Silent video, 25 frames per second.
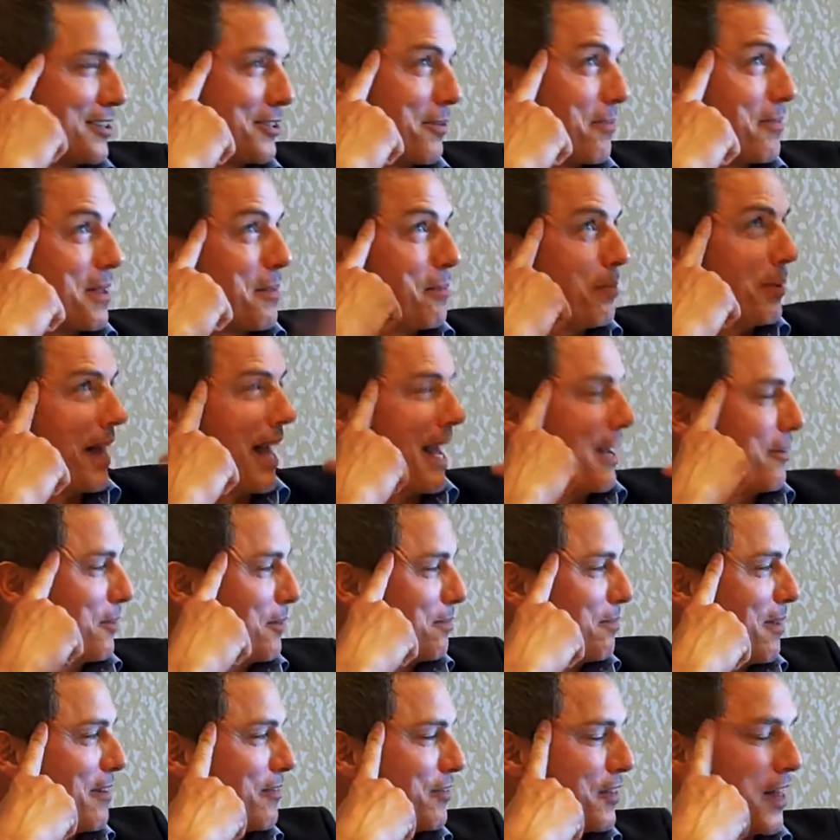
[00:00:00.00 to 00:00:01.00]
something planned
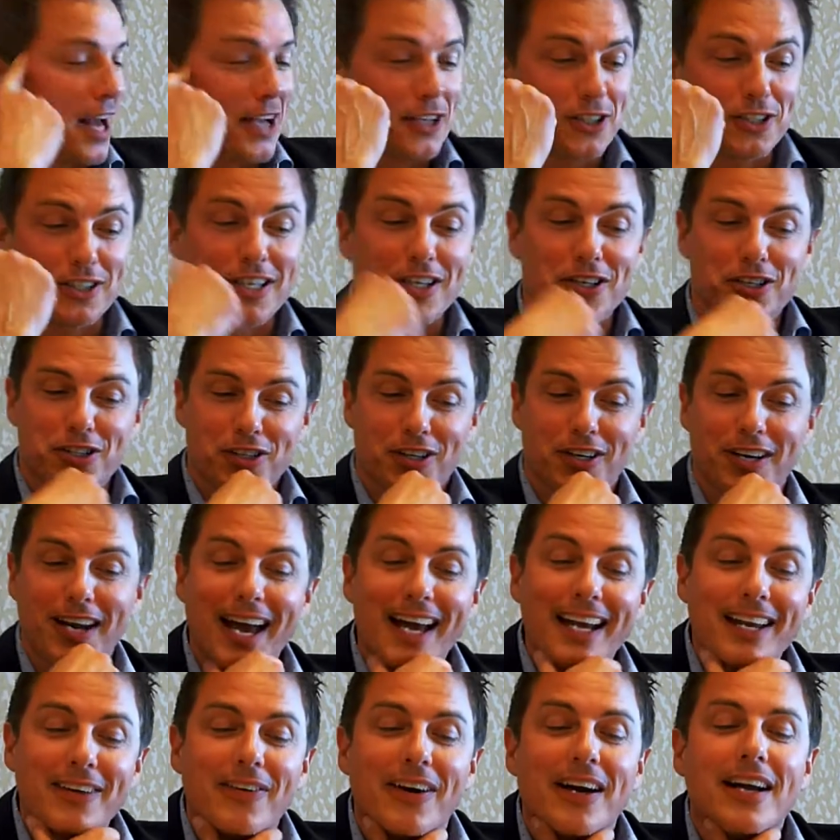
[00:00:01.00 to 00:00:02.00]
with my Flash T-shirt. Nice.
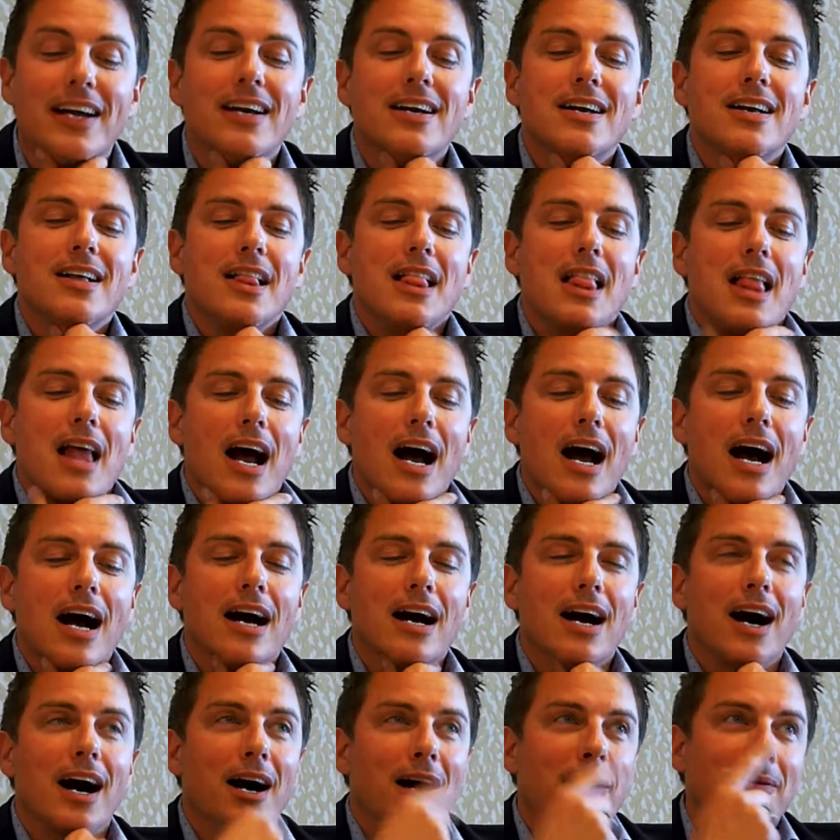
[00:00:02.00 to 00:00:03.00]
Anyway,
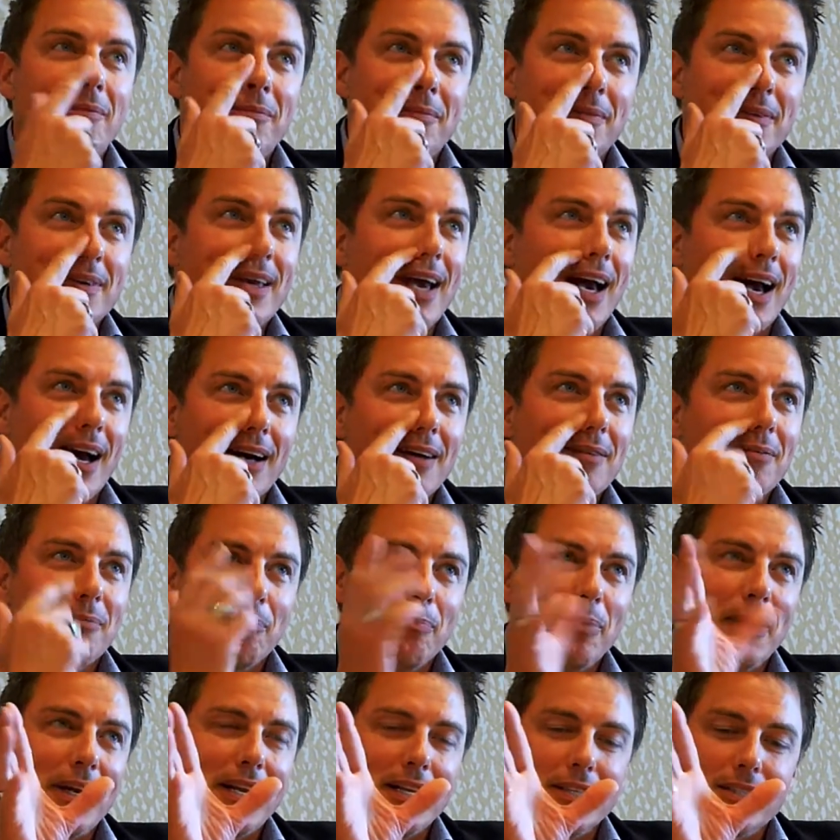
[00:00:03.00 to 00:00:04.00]
yeah.
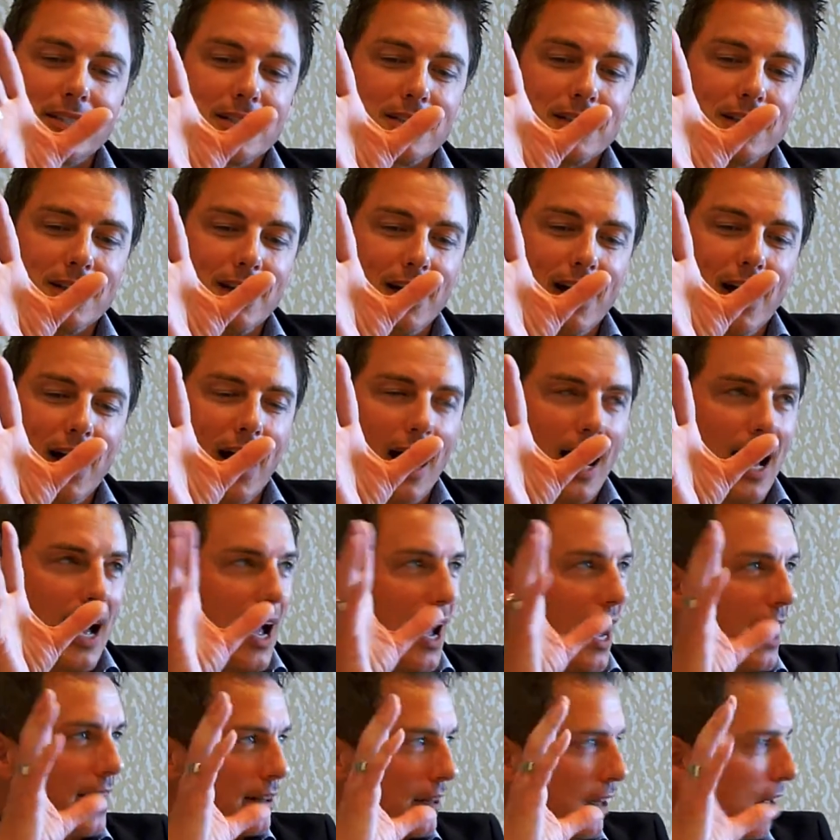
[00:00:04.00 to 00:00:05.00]
But it's
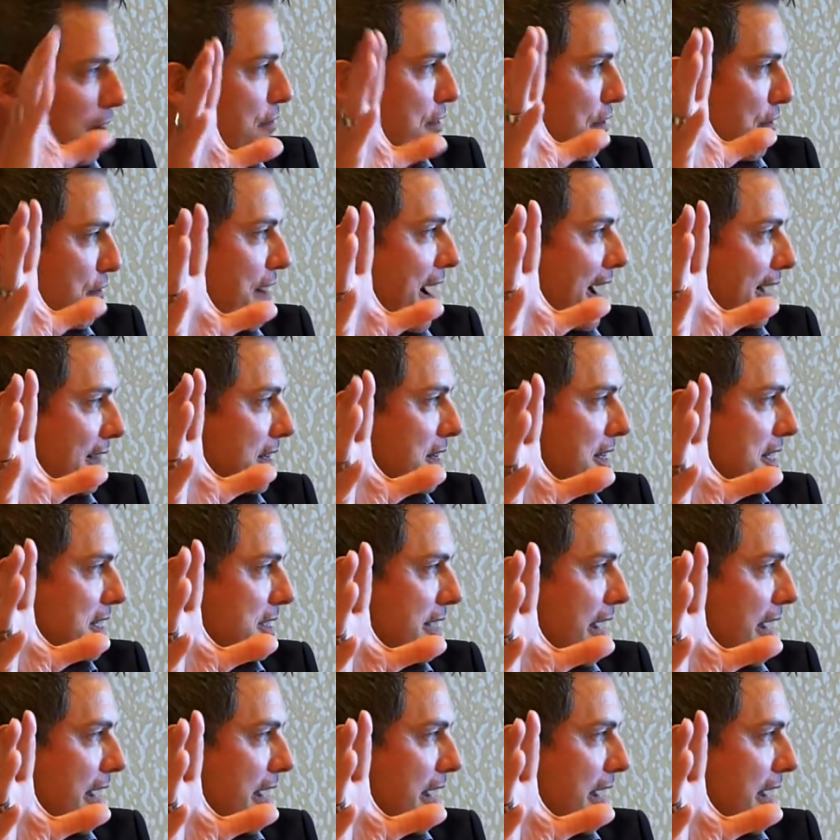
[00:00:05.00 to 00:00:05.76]
I love the fact that these